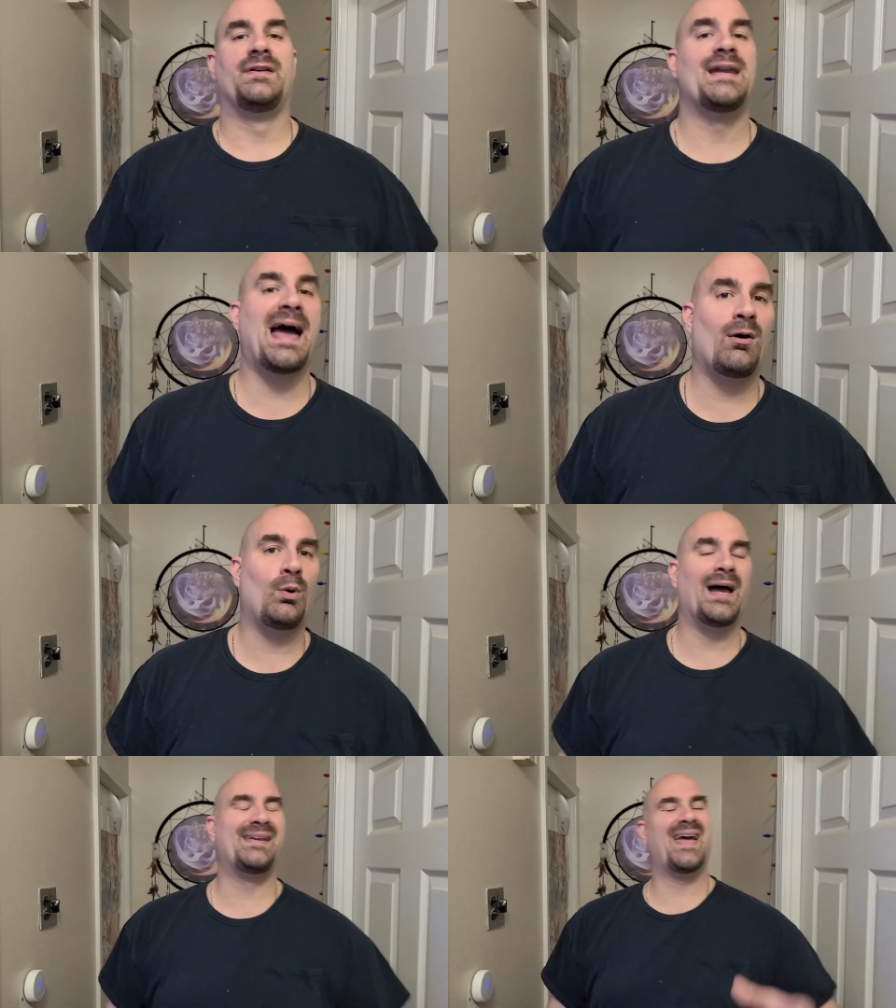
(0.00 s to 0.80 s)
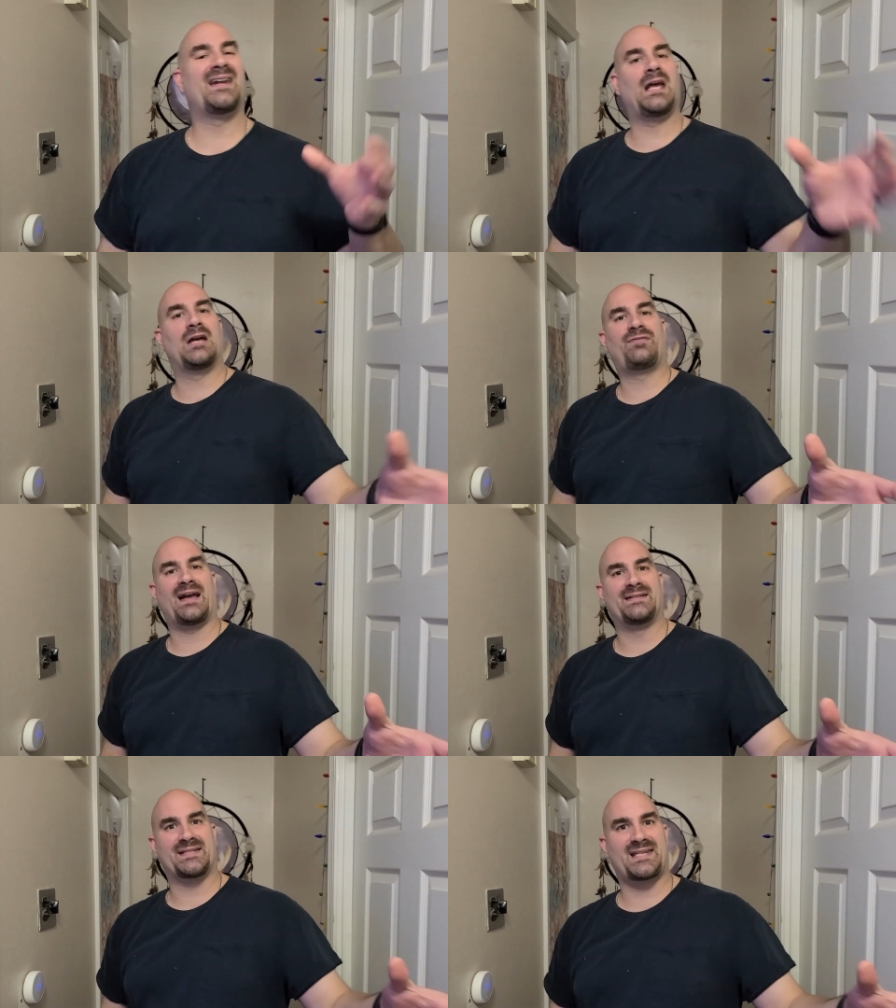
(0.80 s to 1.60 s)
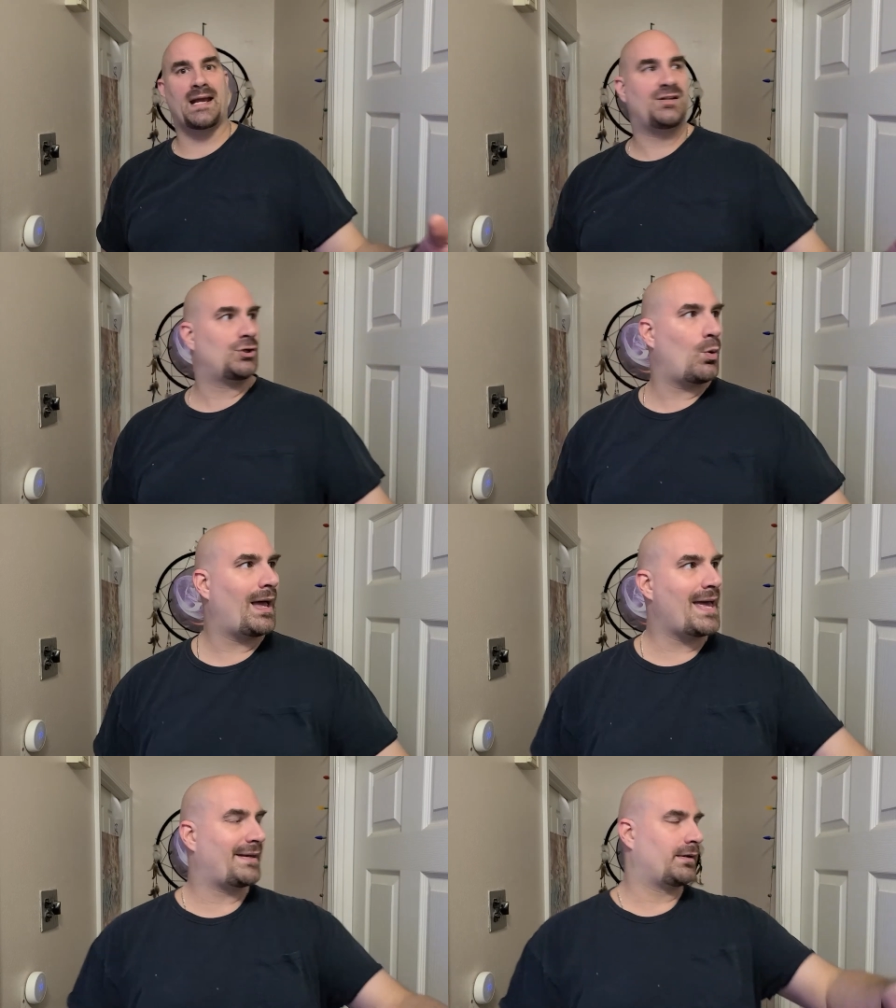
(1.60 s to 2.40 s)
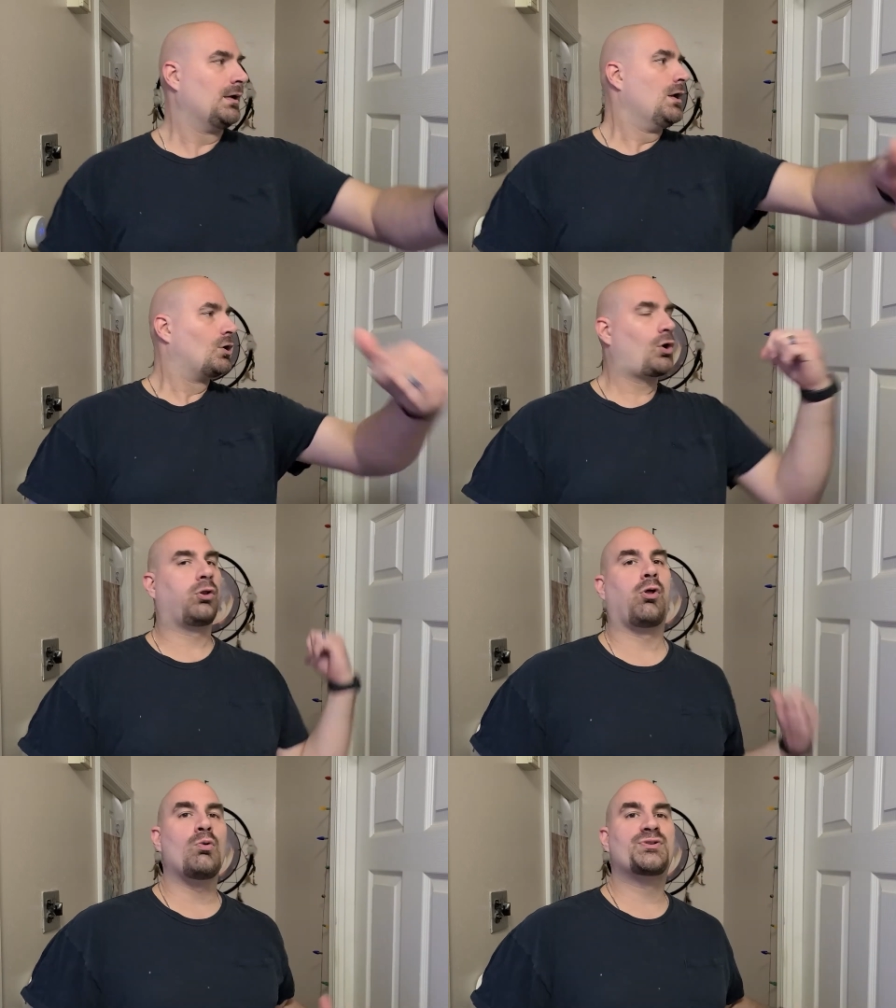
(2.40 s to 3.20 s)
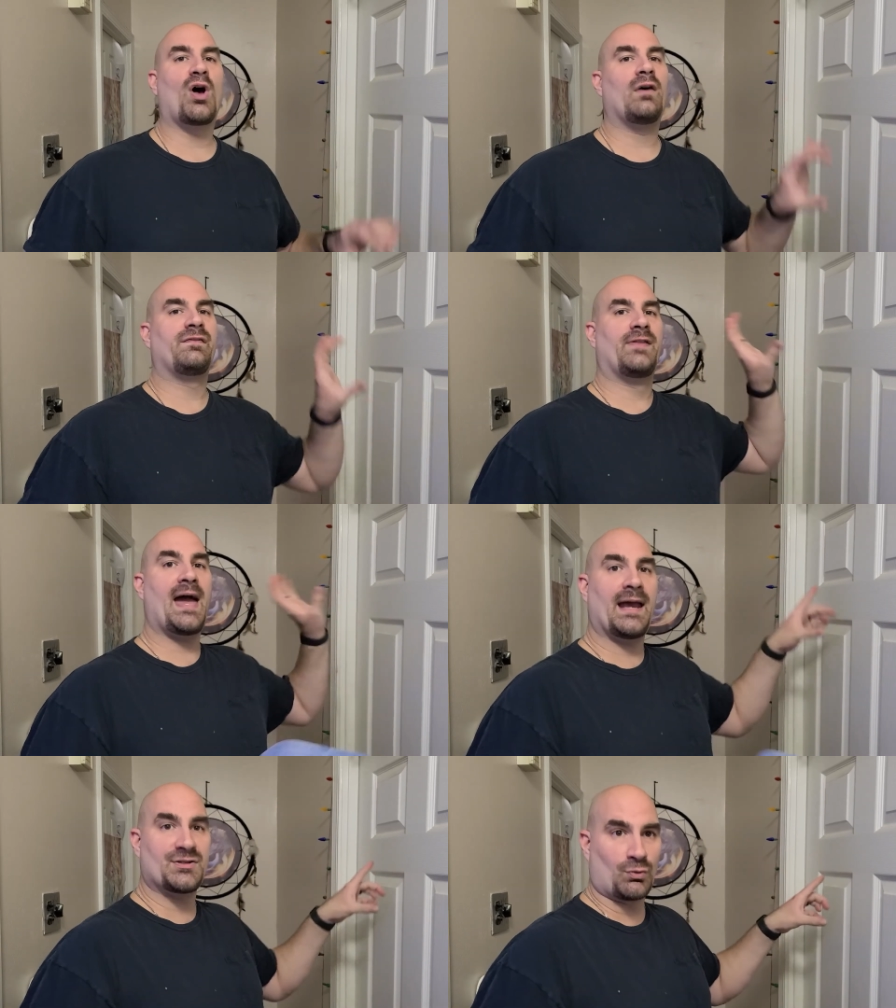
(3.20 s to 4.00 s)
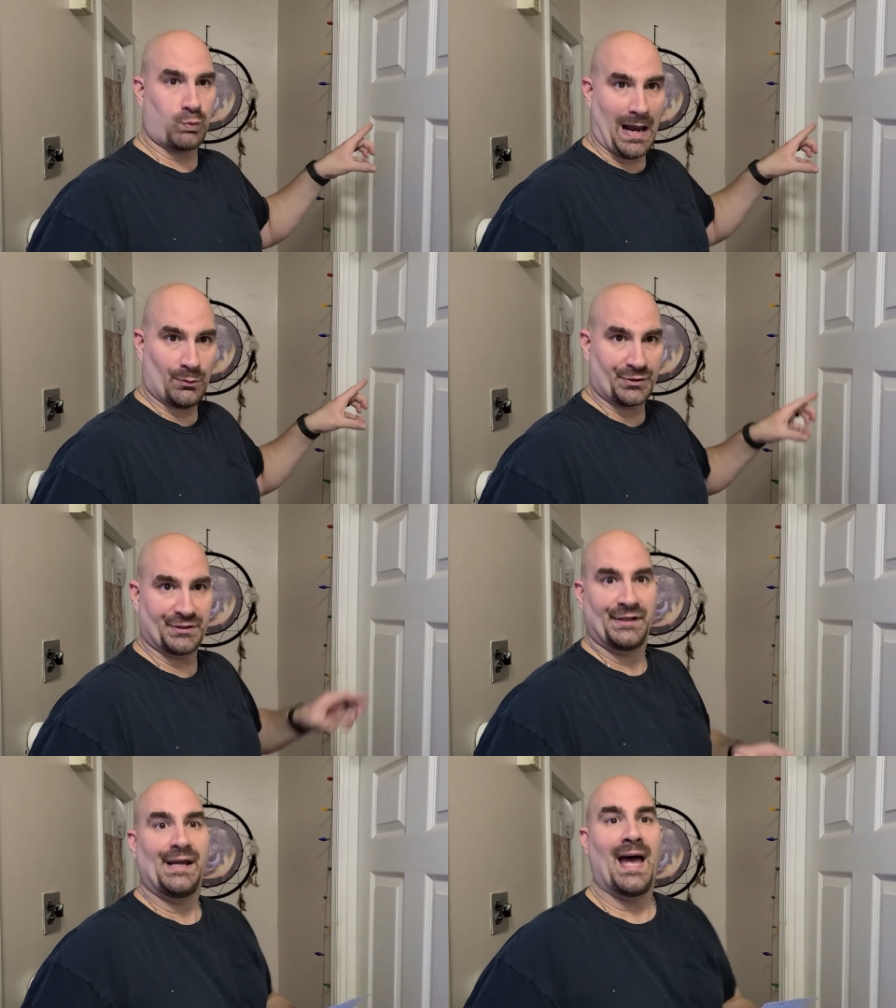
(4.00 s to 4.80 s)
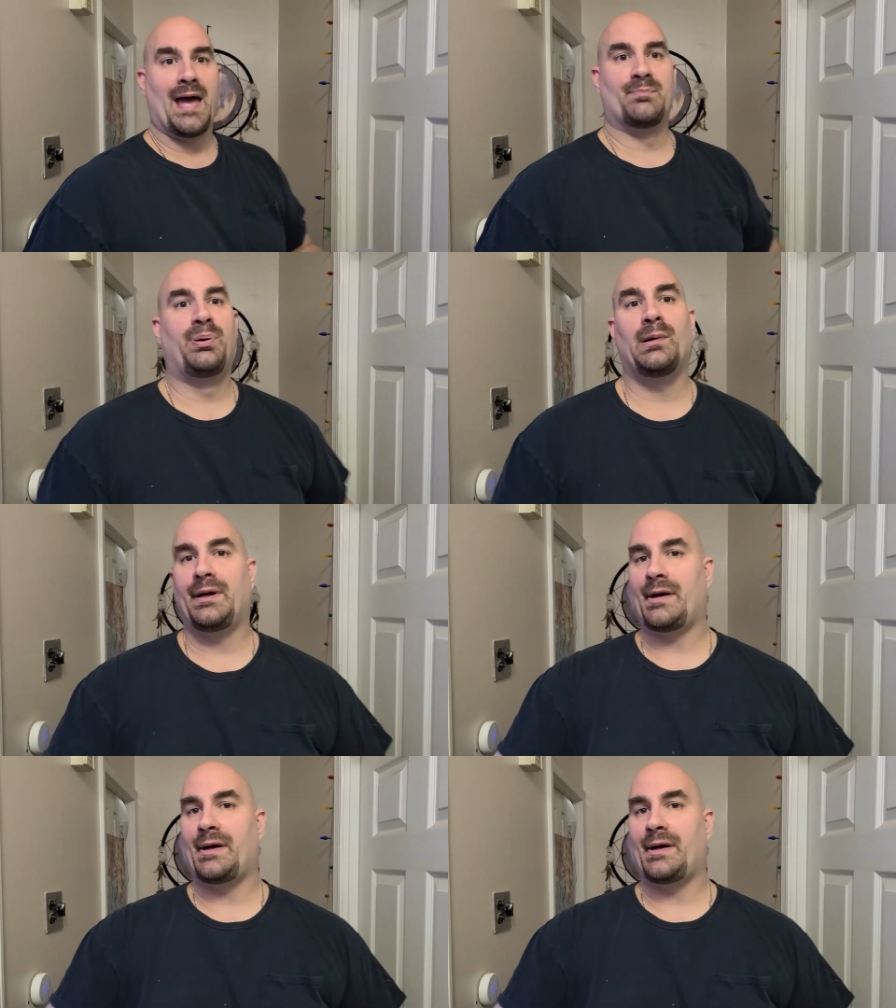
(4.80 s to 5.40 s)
Now, again, if I decide to go ahead and close off that as a router and put,